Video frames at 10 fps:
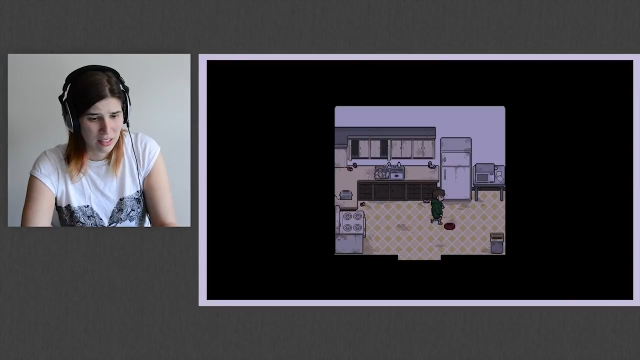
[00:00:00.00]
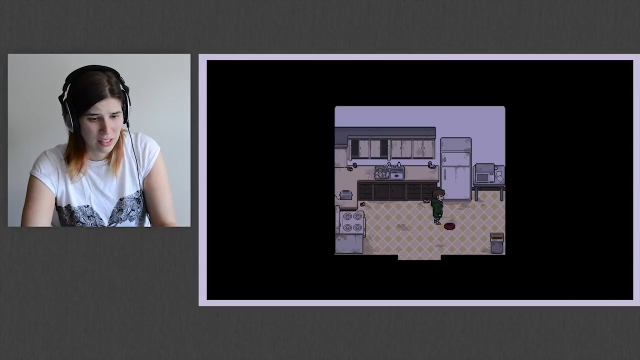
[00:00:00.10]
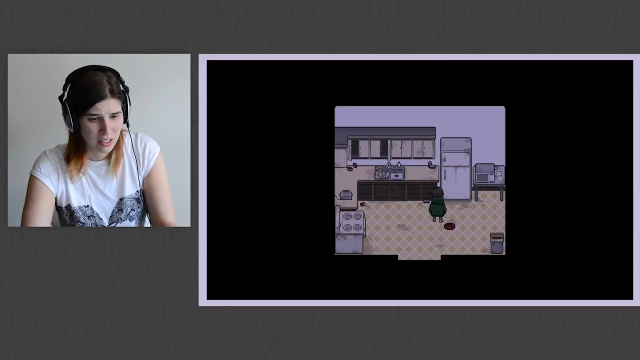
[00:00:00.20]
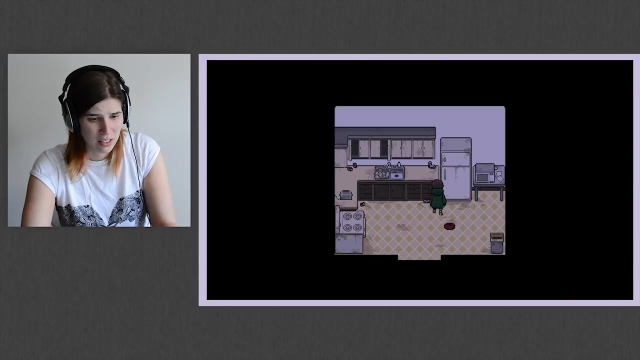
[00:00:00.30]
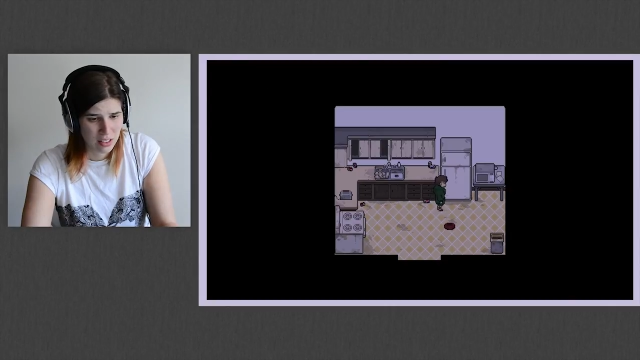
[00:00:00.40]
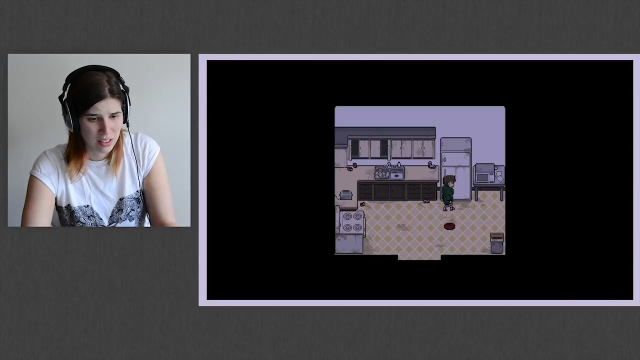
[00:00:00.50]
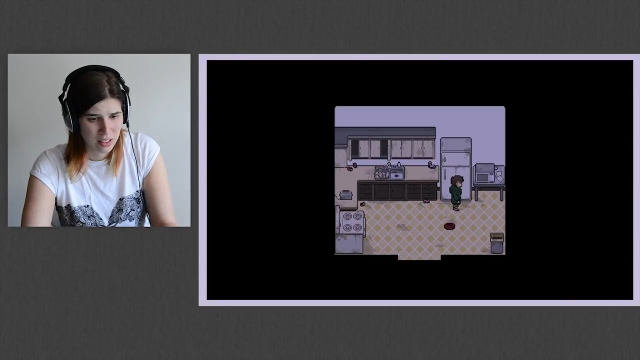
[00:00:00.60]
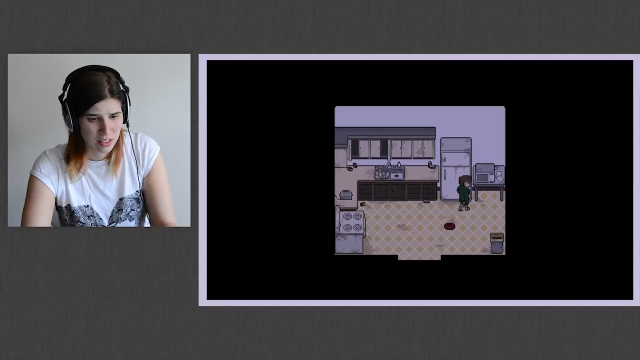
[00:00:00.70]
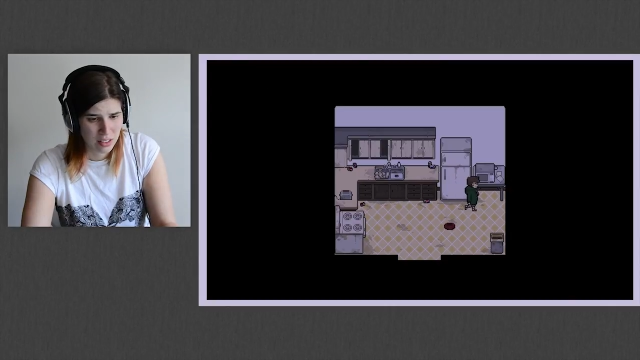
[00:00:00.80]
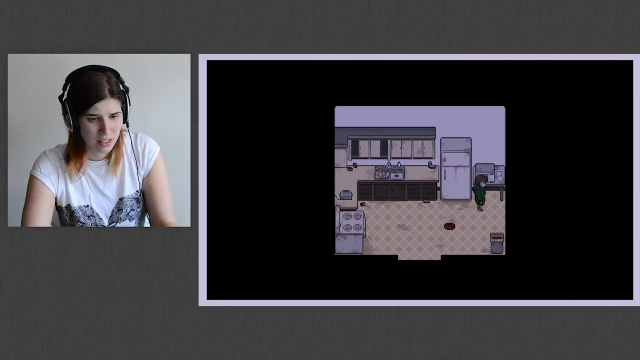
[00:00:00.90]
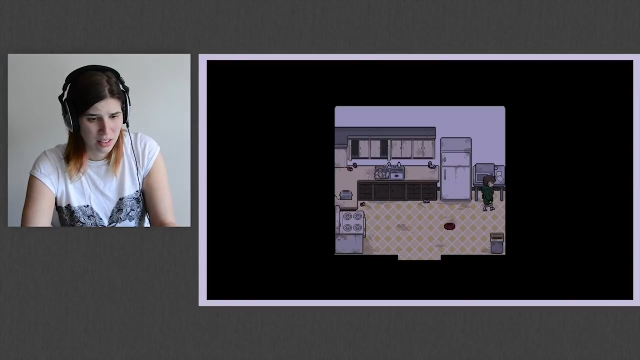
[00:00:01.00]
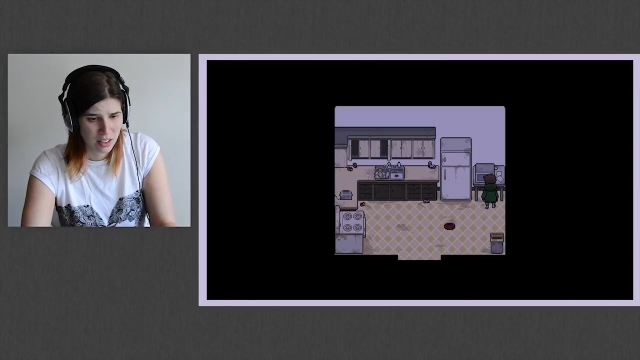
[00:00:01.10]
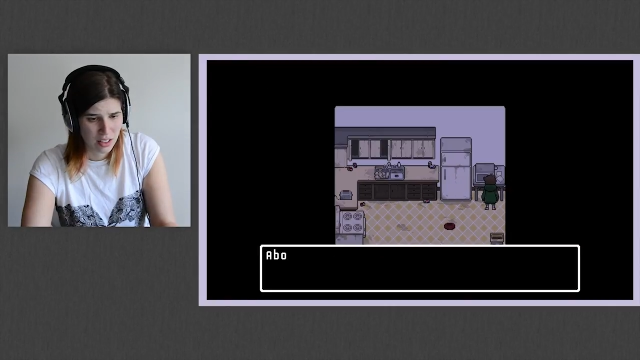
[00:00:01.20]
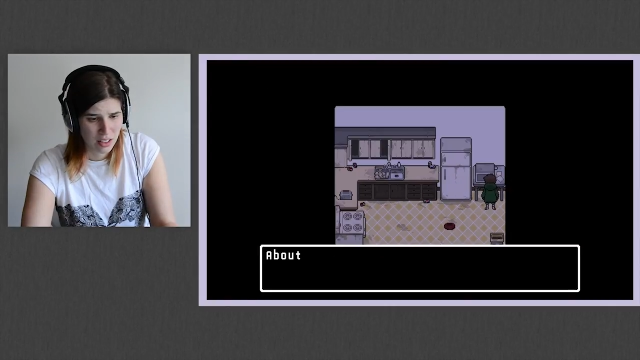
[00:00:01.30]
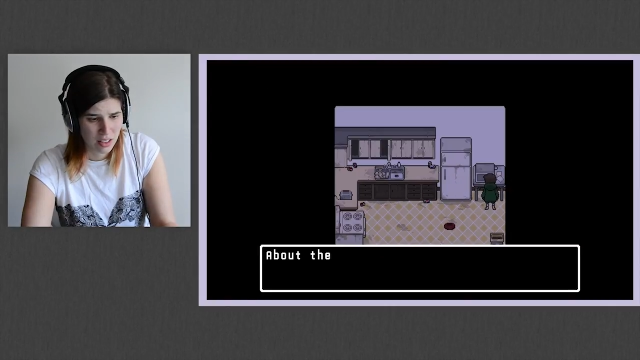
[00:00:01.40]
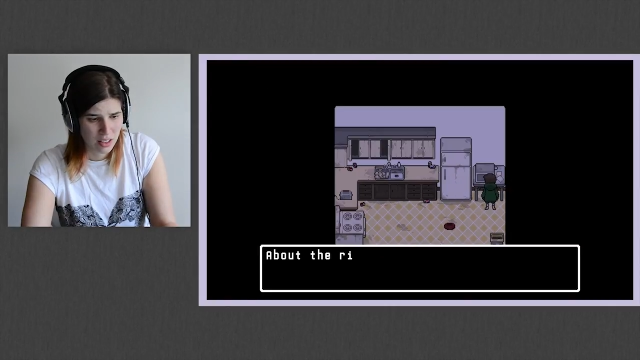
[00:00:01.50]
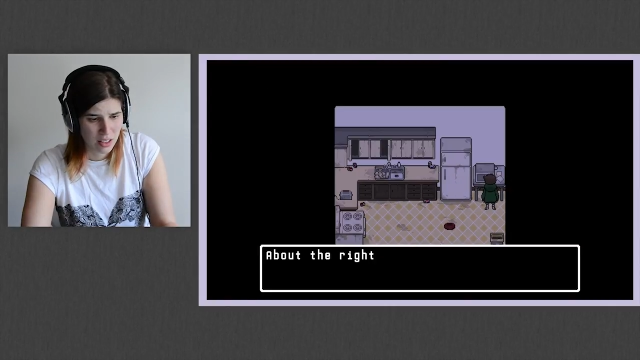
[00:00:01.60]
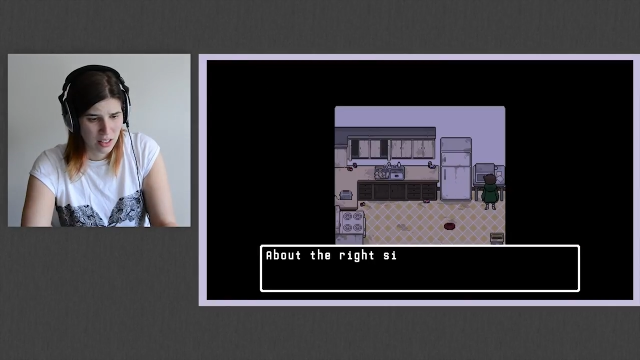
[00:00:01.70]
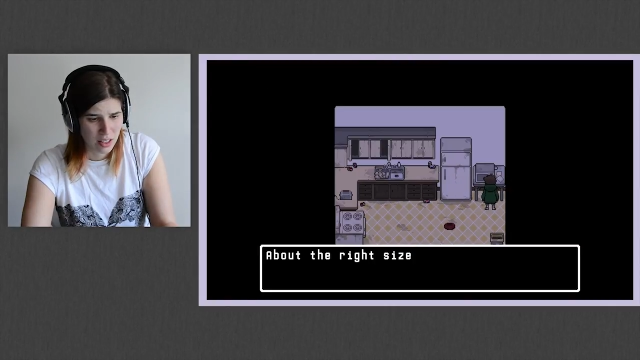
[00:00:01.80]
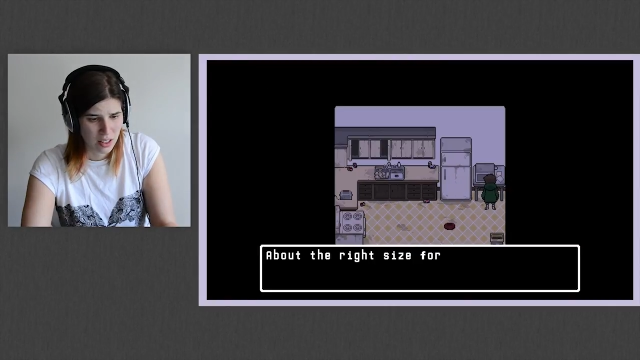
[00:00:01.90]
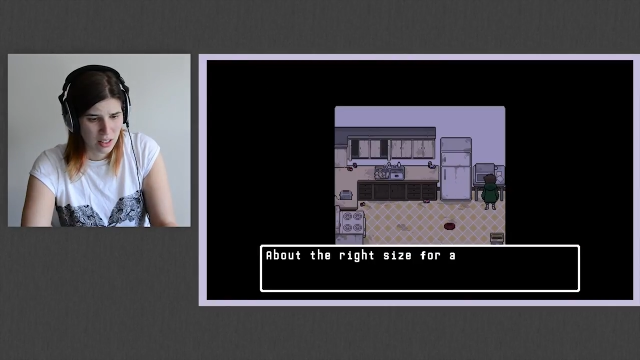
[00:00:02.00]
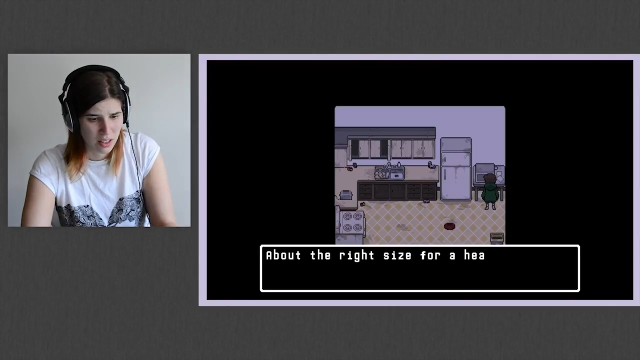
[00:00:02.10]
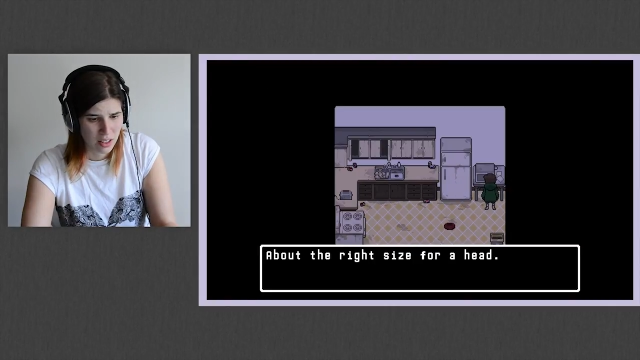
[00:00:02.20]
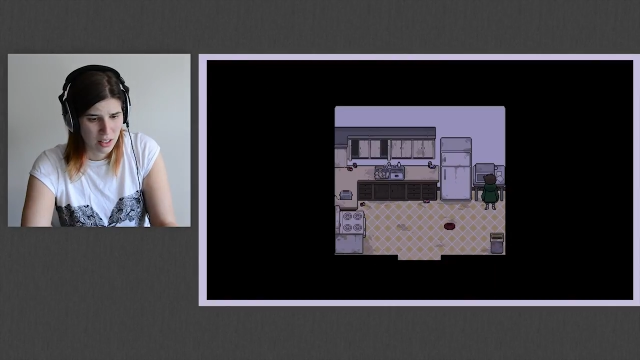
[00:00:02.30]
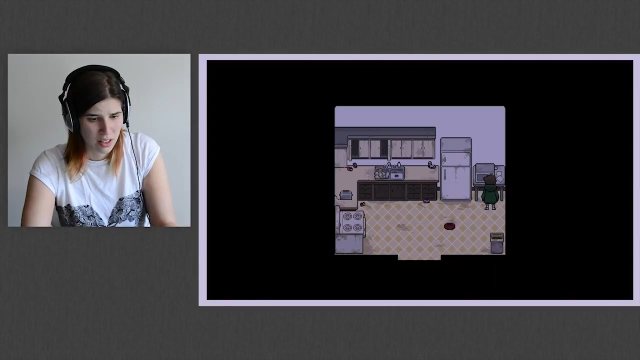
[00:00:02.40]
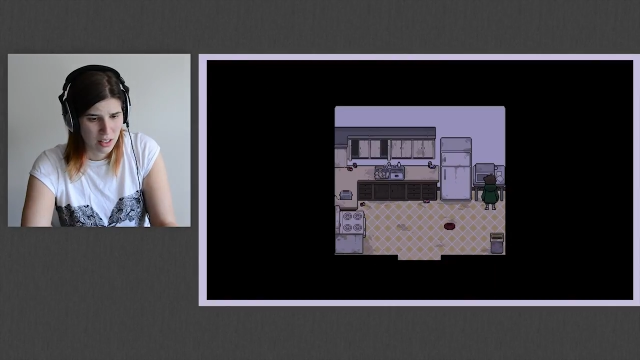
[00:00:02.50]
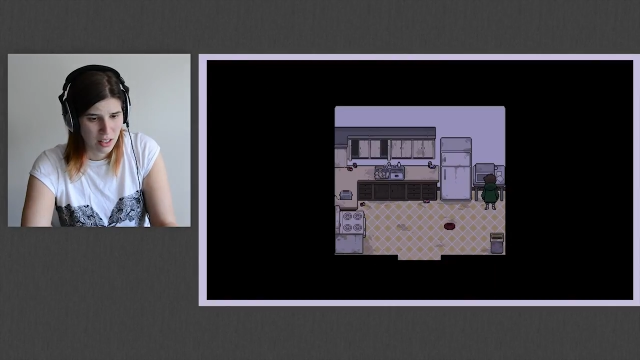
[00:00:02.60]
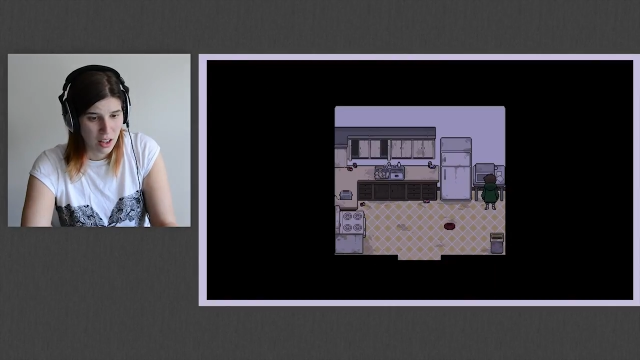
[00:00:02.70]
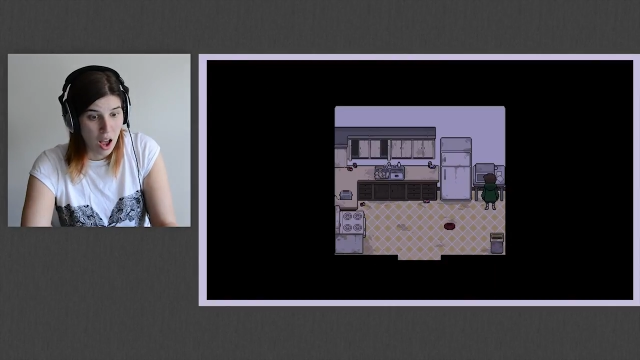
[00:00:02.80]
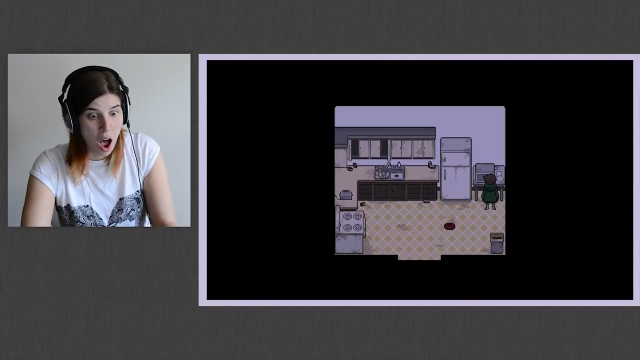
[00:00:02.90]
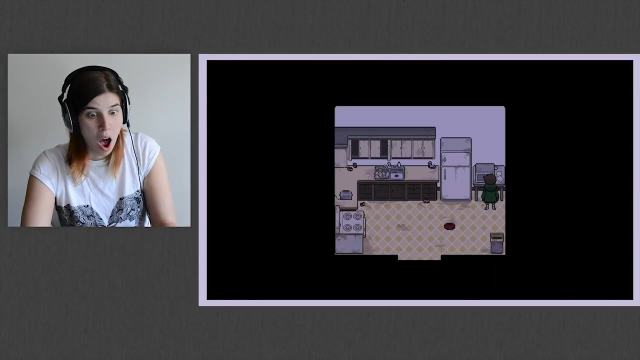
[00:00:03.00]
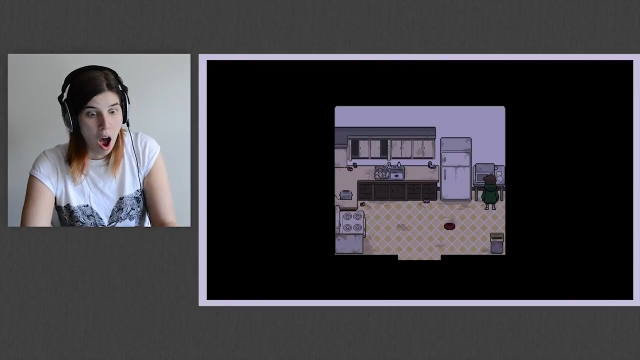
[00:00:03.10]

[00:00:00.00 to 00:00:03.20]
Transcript: [no speech]